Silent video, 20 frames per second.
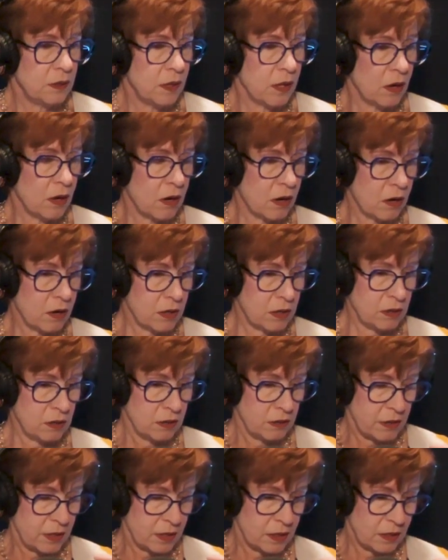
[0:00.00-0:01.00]
art
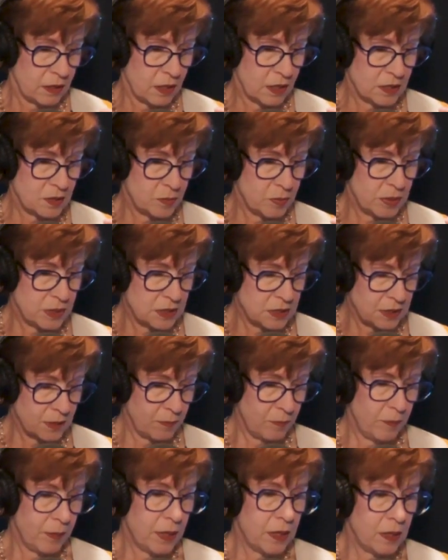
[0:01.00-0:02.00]
that has been
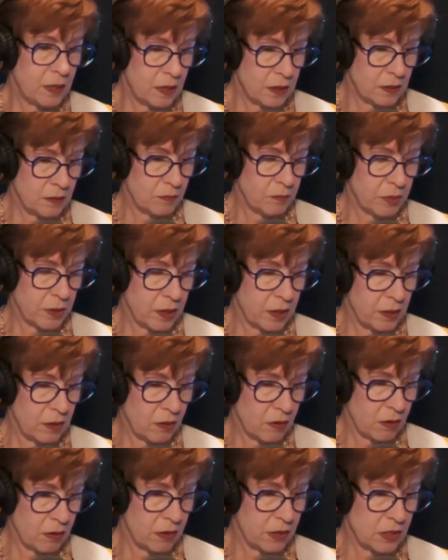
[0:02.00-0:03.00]
submitted by
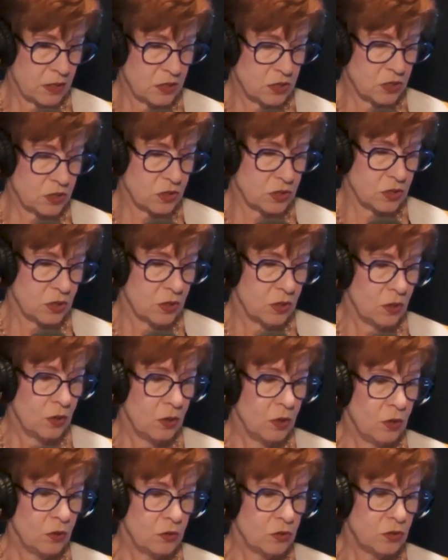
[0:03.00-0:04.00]
artists
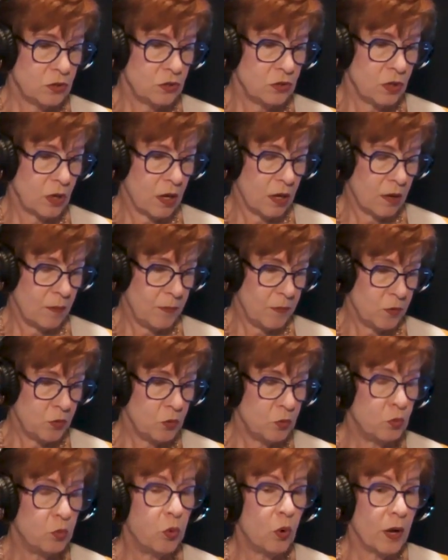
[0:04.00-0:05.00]
um, who
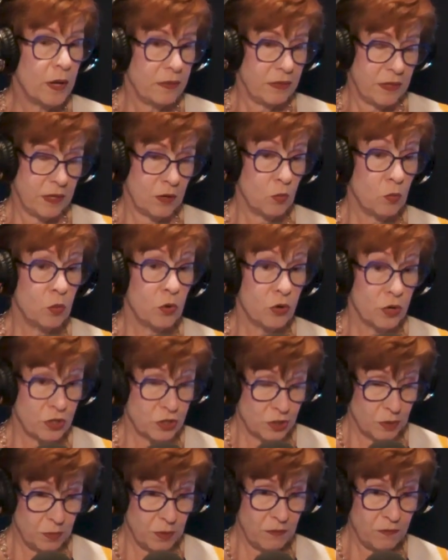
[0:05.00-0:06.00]
want their work
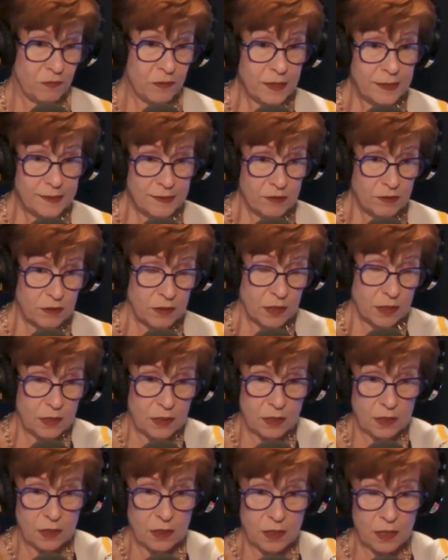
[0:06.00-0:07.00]
to be featured in
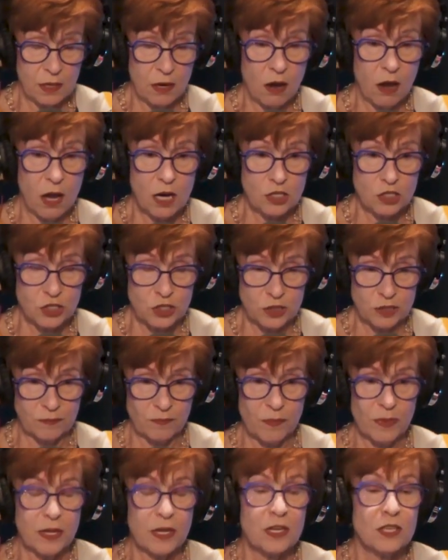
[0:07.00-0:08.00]
oh. the auction. Oh,
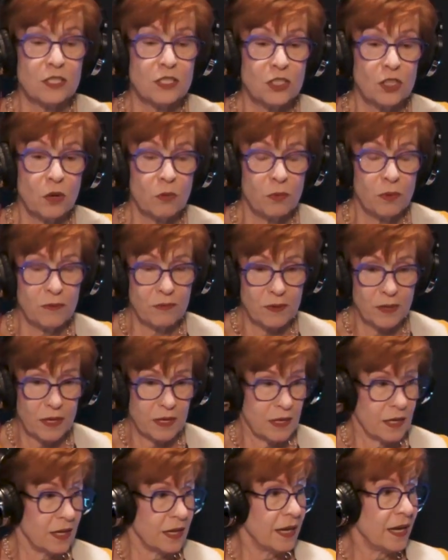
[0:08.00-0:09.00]
how fun! So, so you get
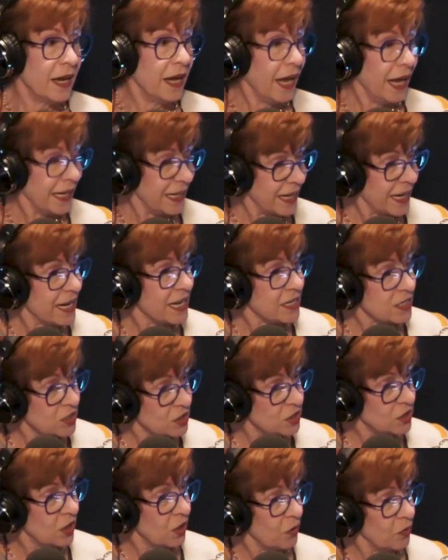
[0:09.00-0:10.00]
to pick. Yes.
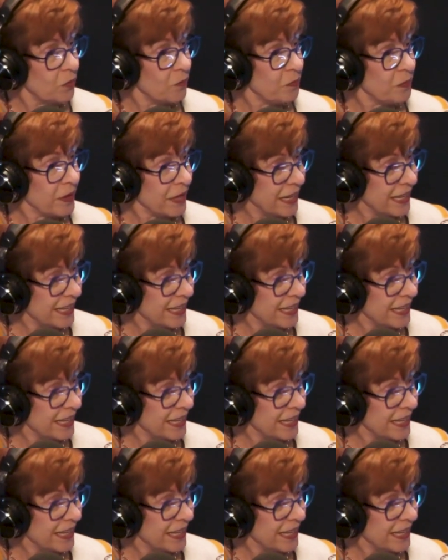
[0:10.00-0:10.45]
oh, so, yes.